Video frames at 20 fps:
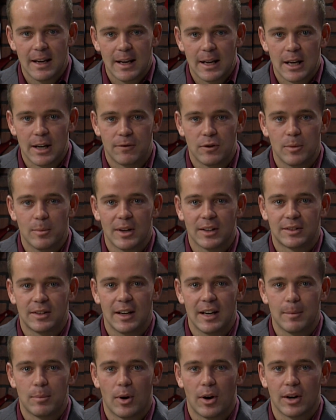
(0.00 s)
If you missed
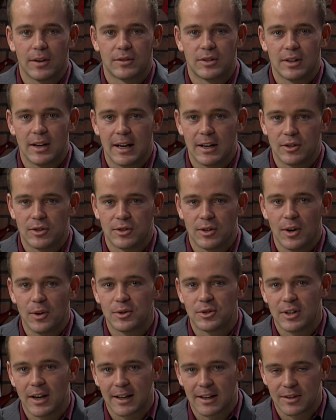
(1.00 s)
any part of today's show,
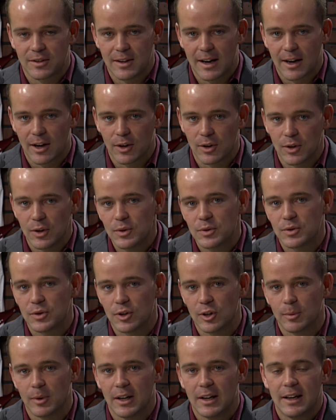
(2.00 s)
check us out on
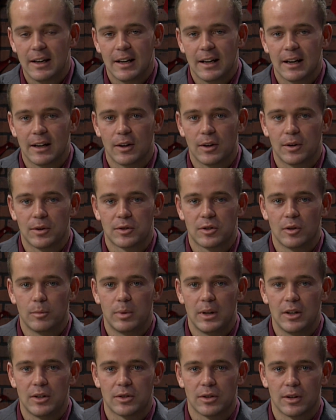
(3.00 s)
YouTube, and also
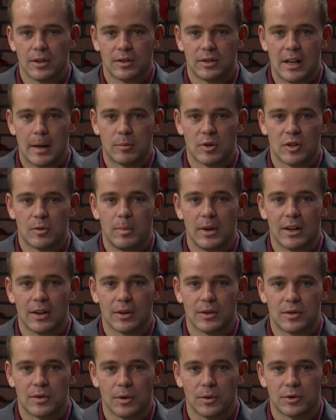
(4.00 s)
be sure to stay up to speed
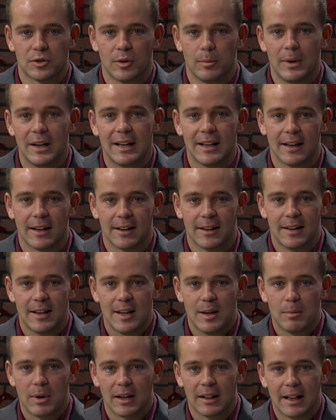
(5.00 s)
on social media
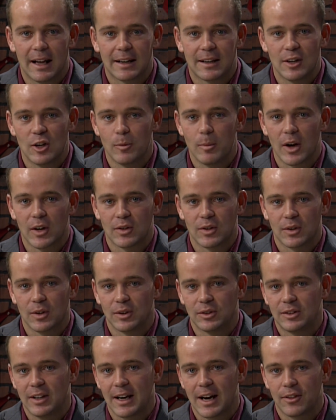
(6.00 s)
by liking New Mexico
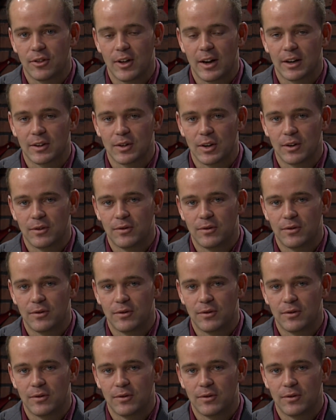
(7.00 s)
State Athletics on